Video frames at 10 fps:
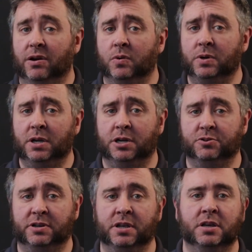Era
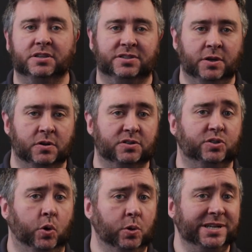100,
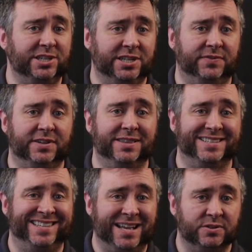Sonos totally shifted
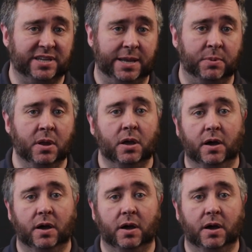the soundscape